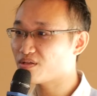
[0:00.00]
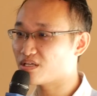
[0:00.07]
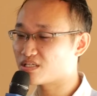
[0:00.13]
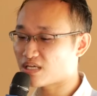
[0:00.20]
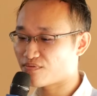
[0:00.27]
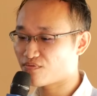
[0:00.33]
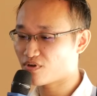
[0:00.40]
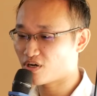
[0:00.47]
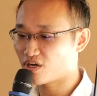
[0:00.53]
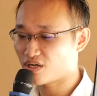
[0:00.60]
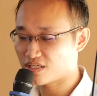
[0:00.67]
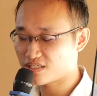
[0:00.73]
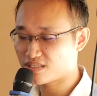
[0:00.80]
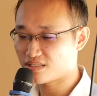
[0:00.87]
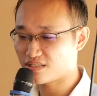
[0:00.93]
is
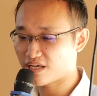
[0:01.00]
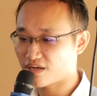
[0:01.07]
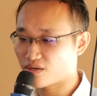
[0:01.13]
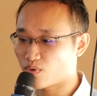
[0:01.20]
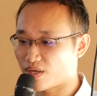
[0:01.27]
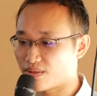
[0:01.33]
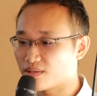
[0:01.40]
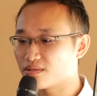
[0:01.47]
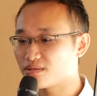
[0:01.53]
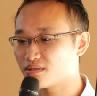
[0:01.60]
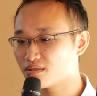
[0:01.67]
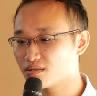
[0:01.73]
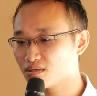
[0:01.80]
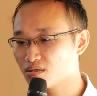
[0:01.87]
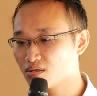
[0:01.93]
the other one.
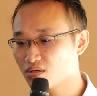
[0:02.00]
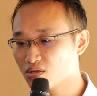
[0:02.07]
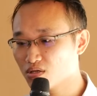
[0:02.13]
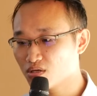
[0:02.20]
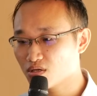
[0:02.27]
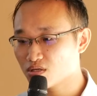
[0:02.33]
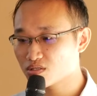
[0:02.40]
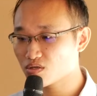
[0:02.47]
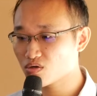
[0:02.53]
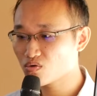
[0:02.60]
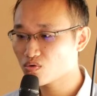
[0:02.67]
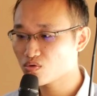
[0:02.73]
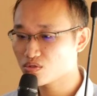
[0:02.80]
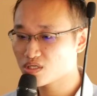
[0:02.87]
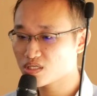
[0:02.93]

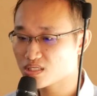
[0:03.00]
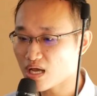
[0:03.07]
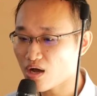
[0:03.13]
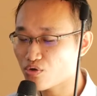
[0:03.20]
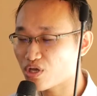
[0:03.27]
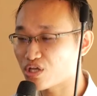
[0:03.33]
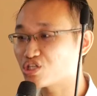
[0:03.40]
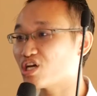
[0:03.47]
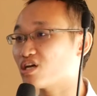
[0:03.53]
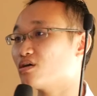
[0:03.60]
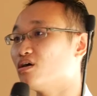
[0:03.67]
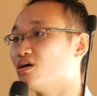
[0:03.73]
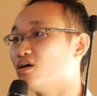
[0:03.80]
So this is how you can check